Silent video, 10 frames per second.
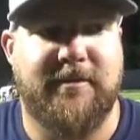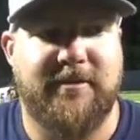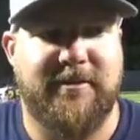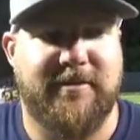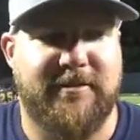
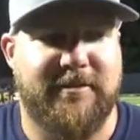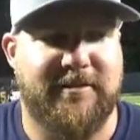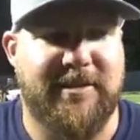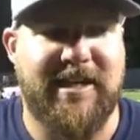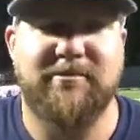the
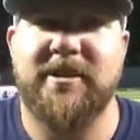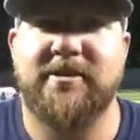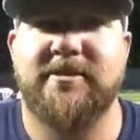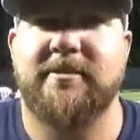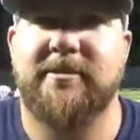game
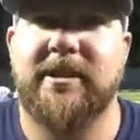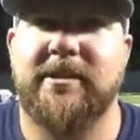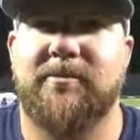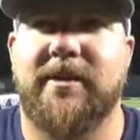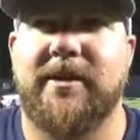changers that we had
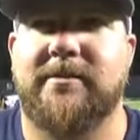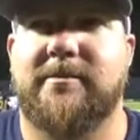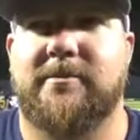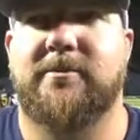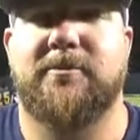in the
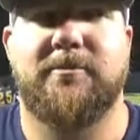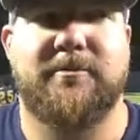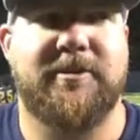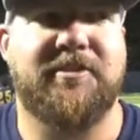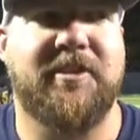past. So
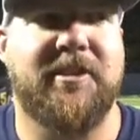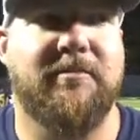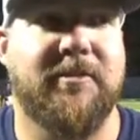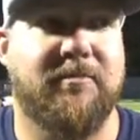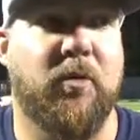this
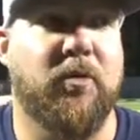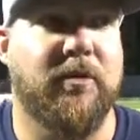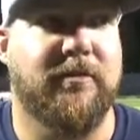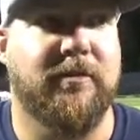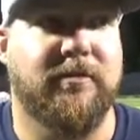team is
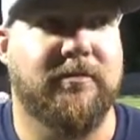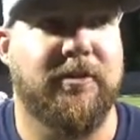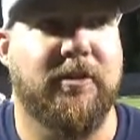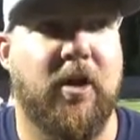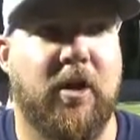more of
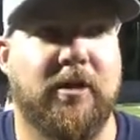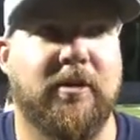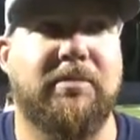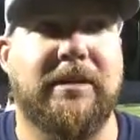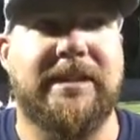a
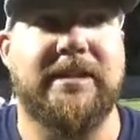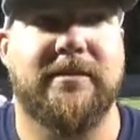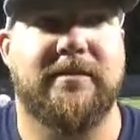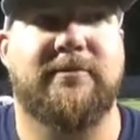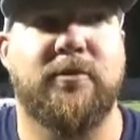complete
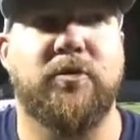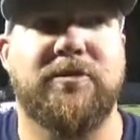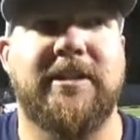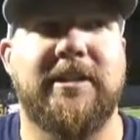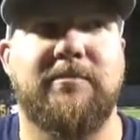full
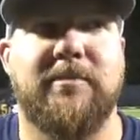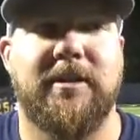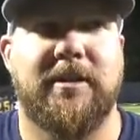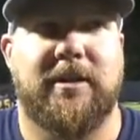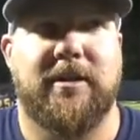team.
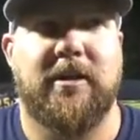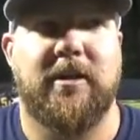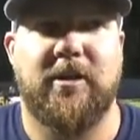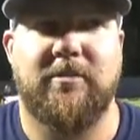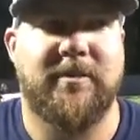
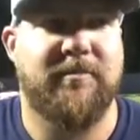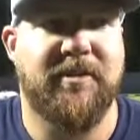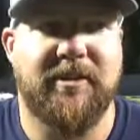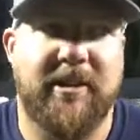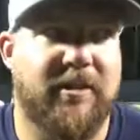They've
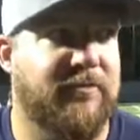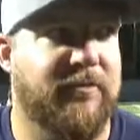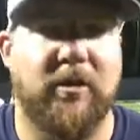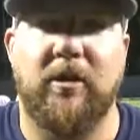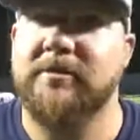been together
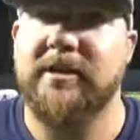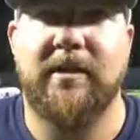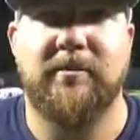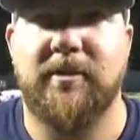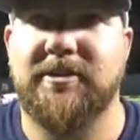for a long
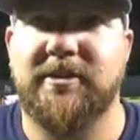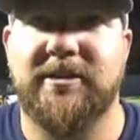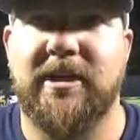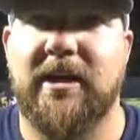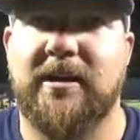time, a bunch of
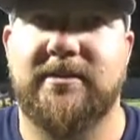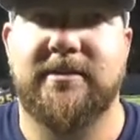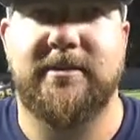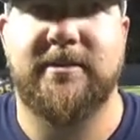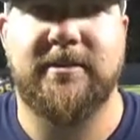these guys,
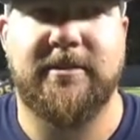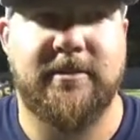and